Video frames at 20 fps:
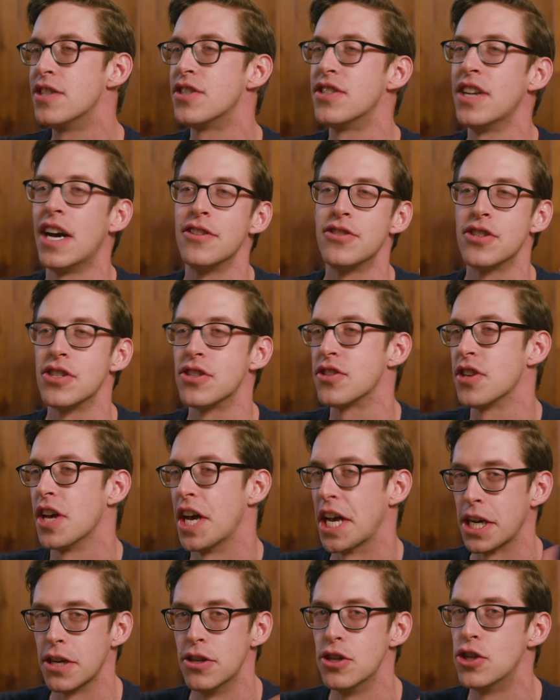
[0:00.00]
It's not just
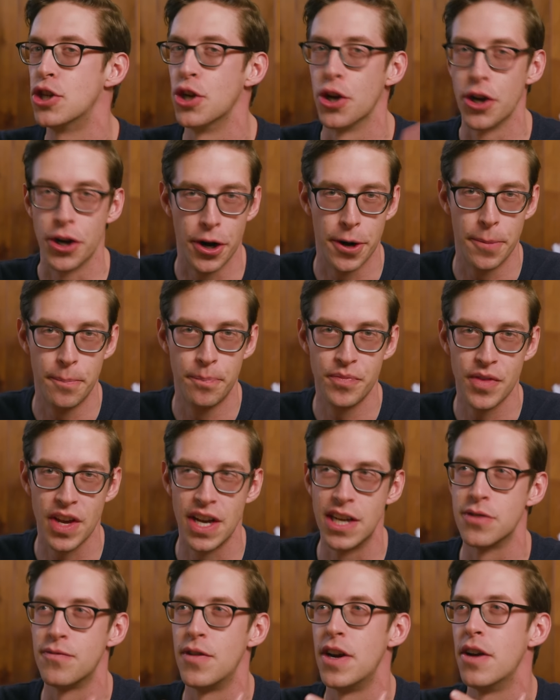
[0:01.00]
like sugar.
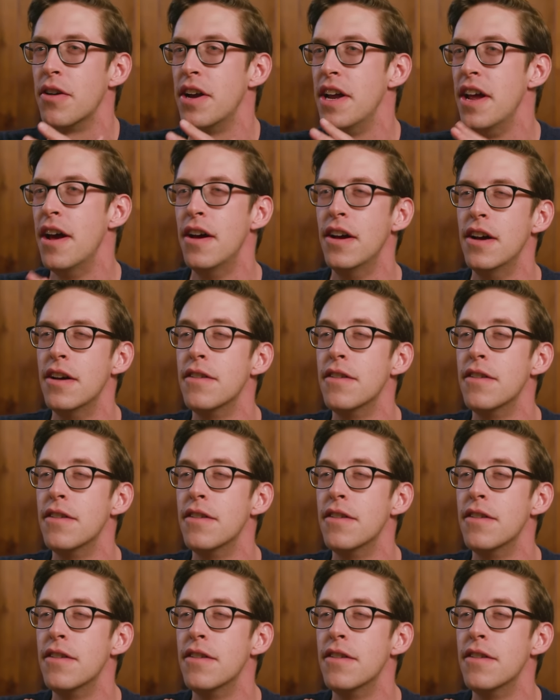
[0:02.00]
It's very